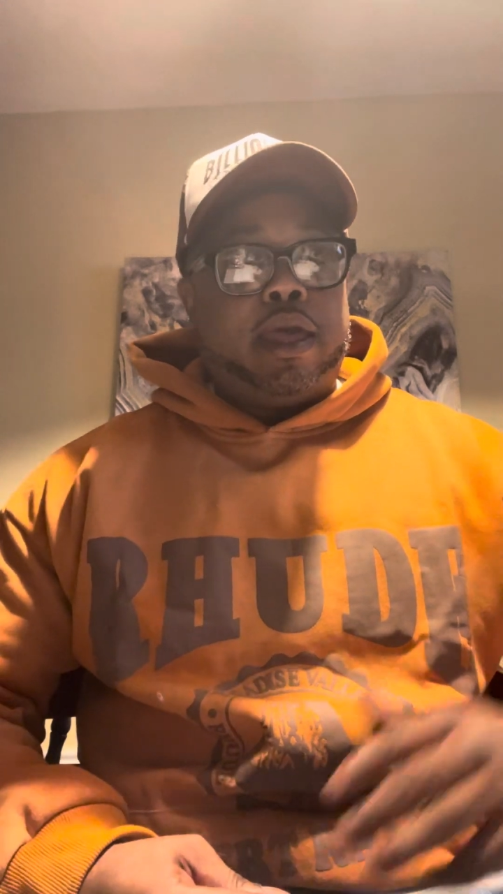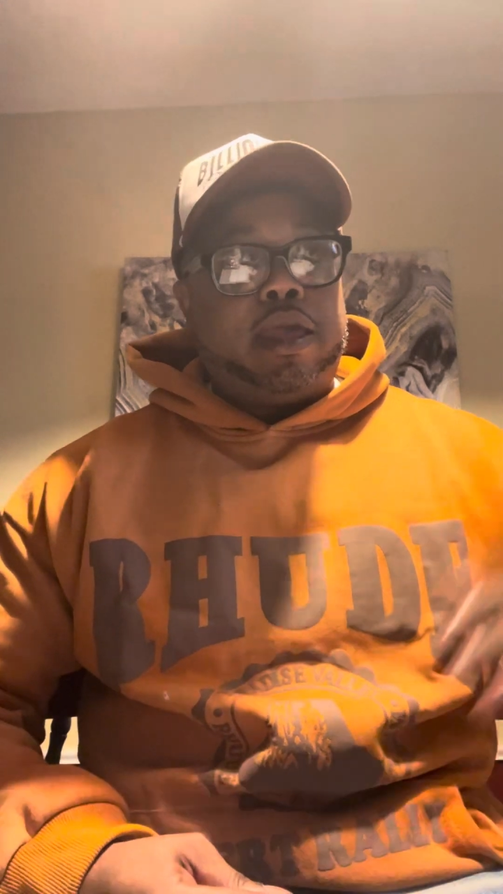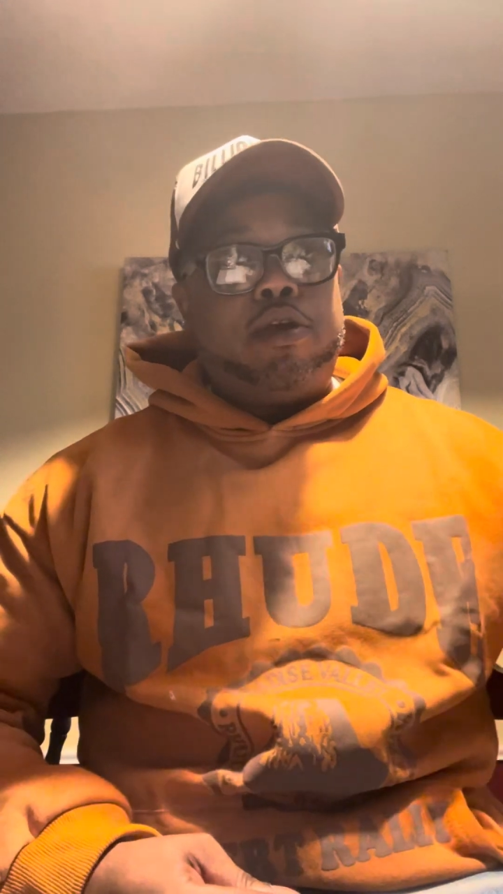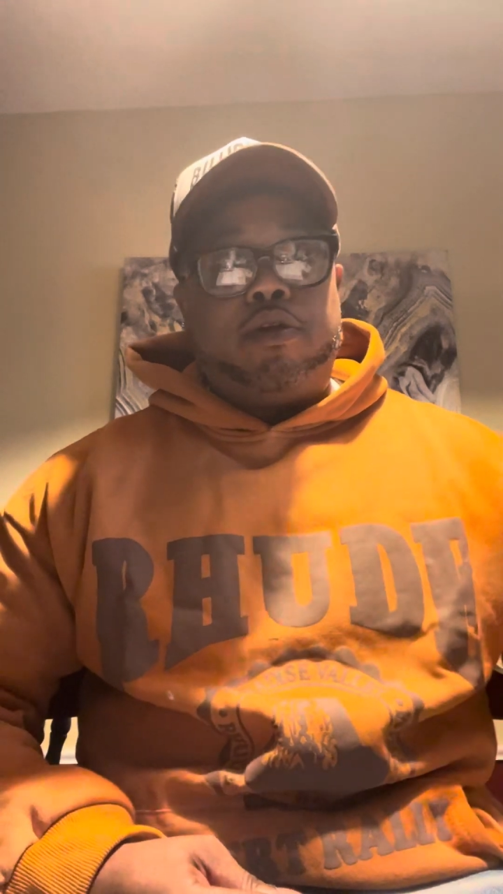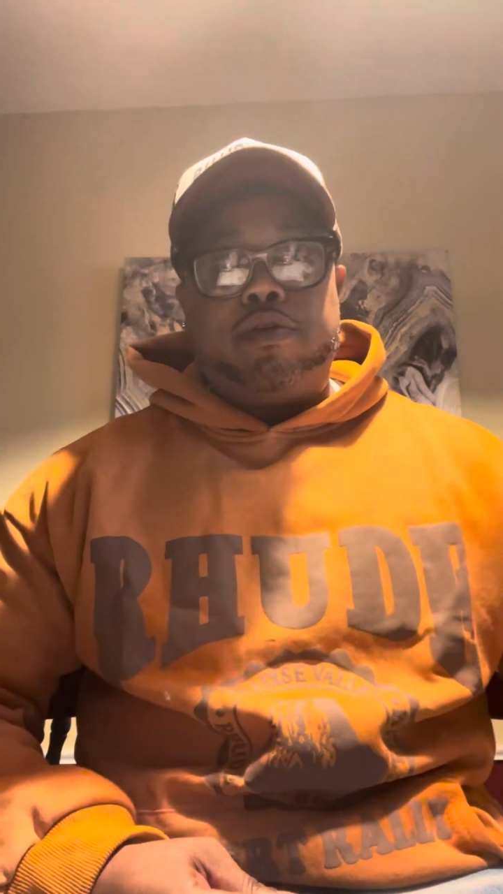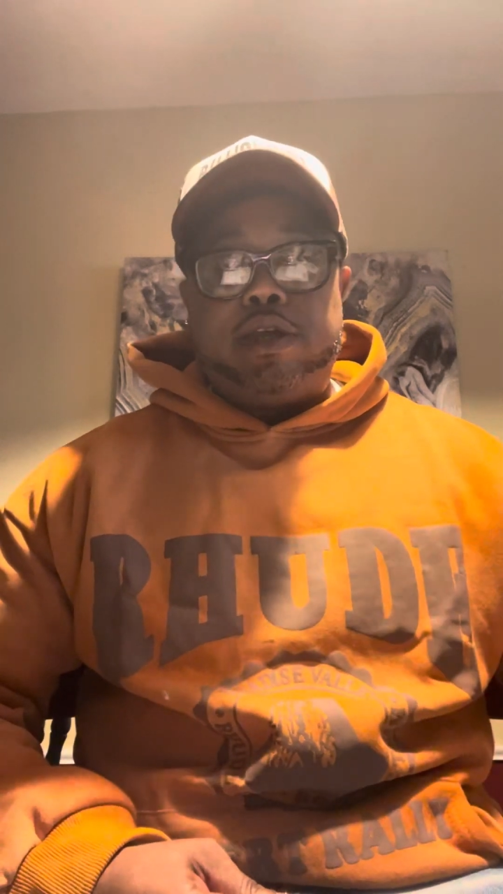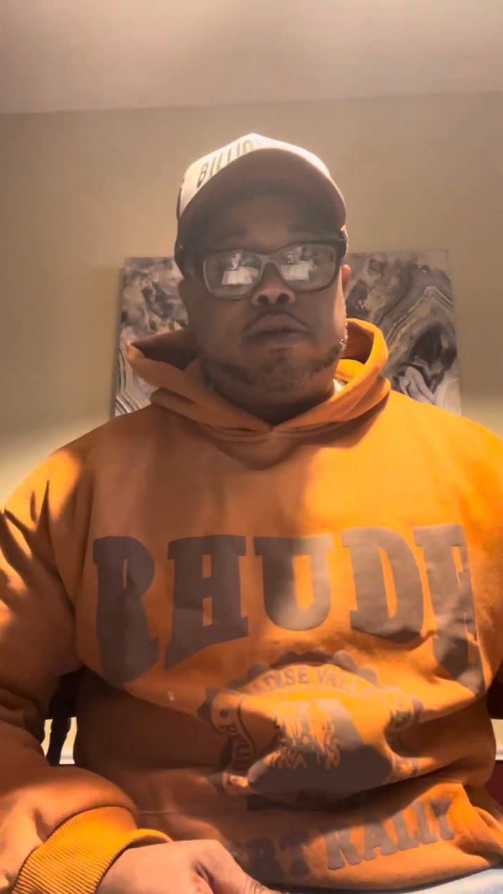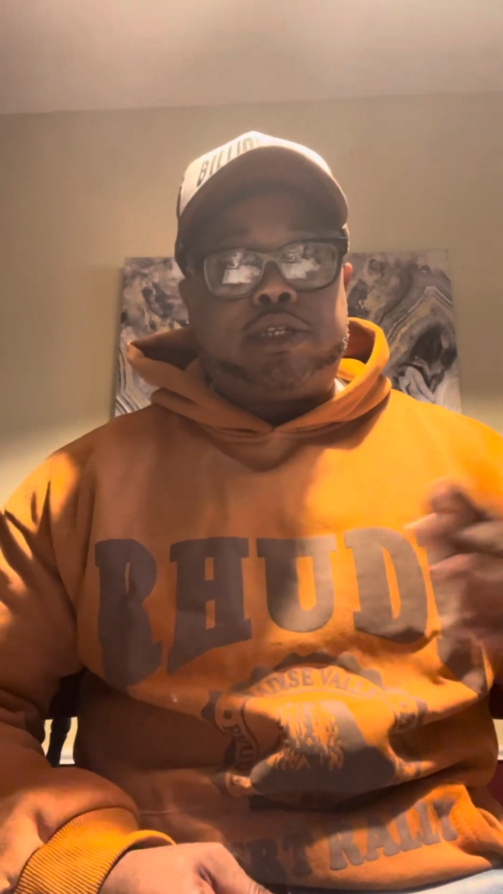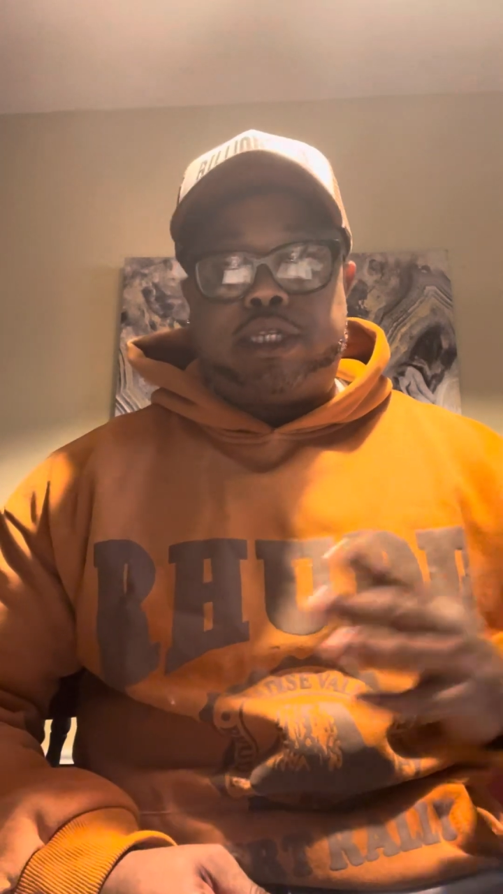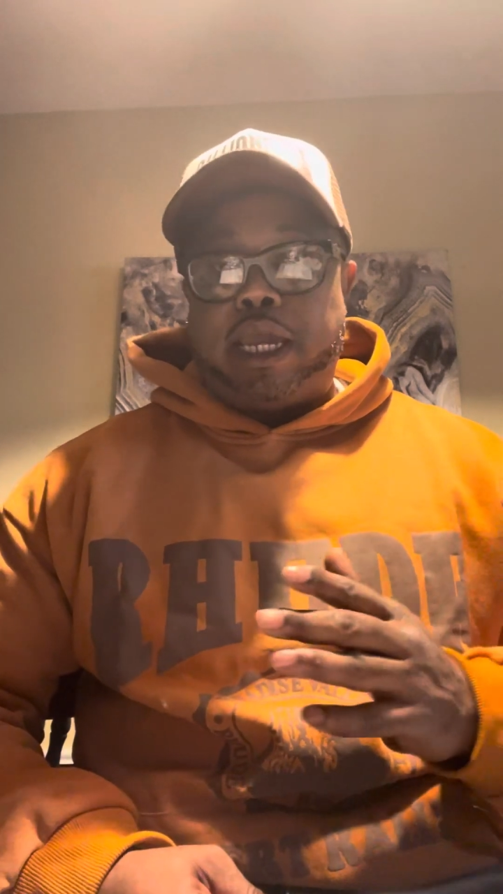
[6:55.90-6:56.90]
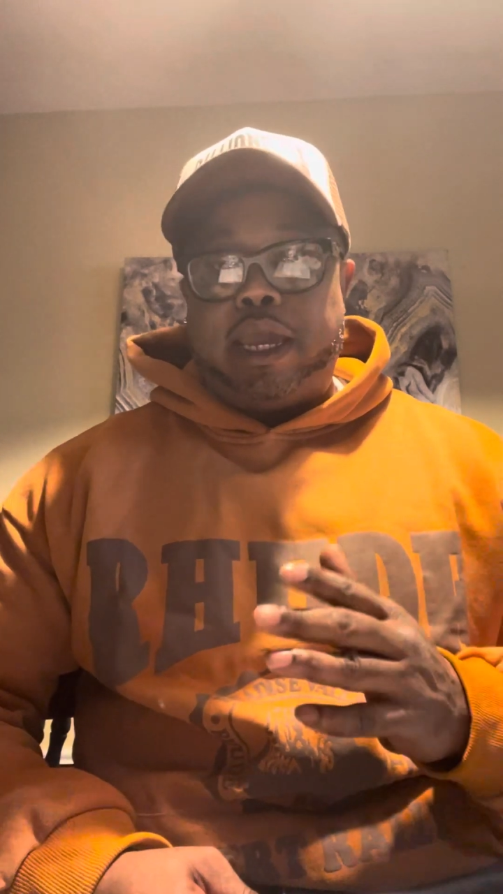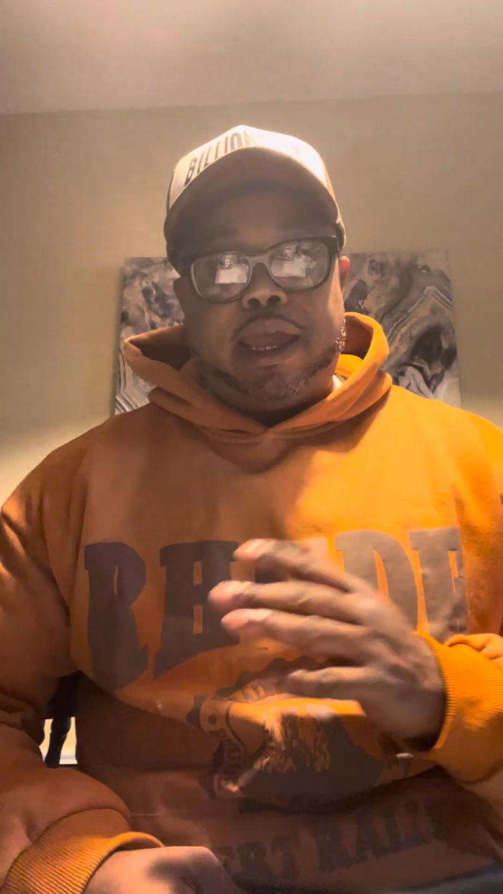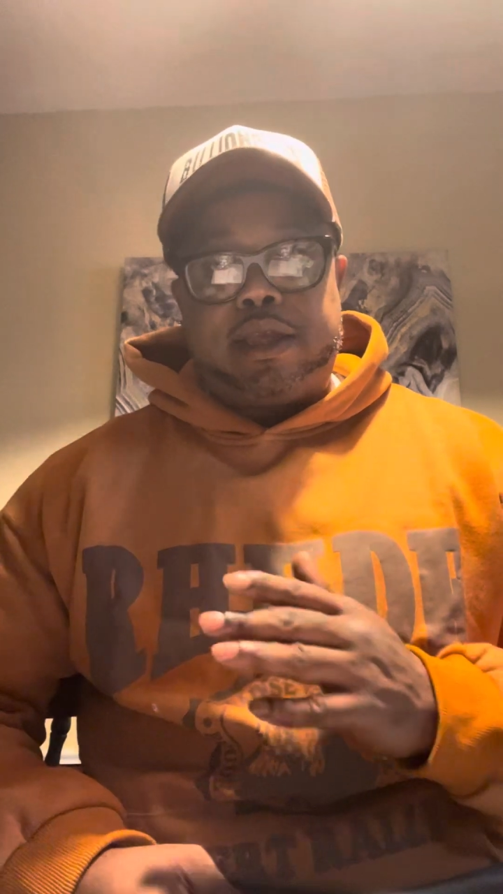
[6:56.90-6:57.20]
You'll see it.